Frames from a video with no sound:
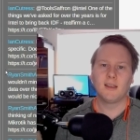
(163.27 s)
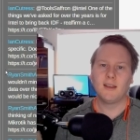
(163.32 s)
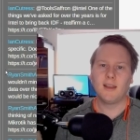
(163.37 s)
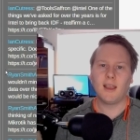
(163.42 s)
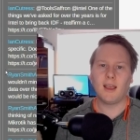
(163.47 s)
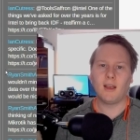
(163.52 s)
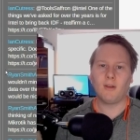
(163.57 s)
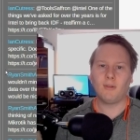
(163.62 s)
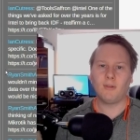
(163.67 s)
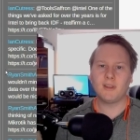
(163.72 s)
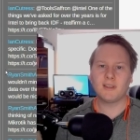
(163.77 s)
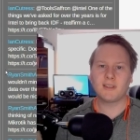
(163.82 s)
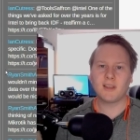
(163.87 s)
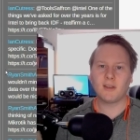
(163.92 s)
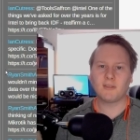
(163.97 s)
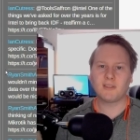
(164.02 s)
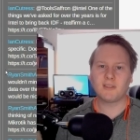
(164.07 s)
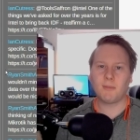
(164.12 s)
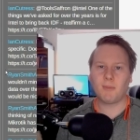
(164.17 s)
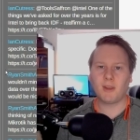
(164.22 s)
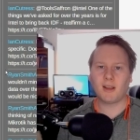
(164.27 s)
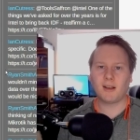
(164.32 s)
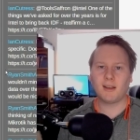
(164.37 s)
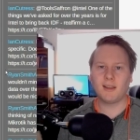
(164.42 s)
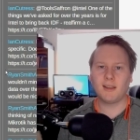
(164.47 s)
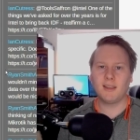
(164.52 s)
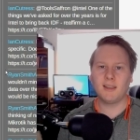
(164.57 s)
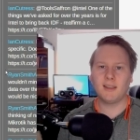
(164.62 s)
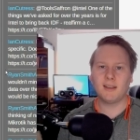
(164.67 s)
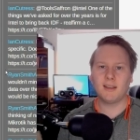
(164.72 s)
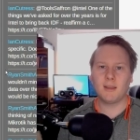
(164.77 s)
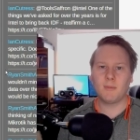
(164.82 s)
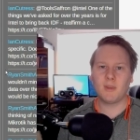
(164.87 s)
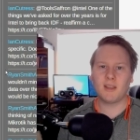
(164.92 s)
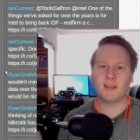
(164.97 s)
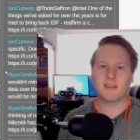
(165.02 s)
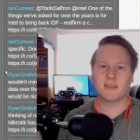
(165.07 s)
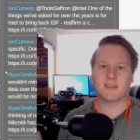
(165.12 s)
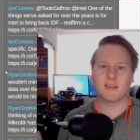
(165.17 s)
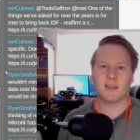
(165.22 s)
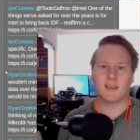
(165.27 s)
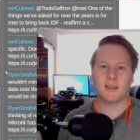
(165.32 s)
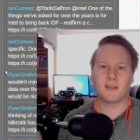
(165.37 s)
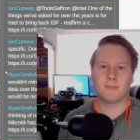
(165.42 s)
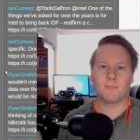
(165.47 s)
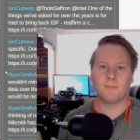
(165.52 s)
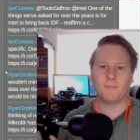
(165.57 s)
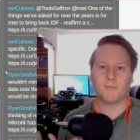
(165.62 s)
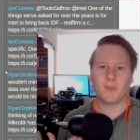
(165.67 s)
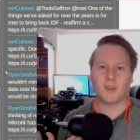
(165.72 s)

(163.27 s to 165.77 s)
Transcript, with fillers: Now, Intel typically limits uh,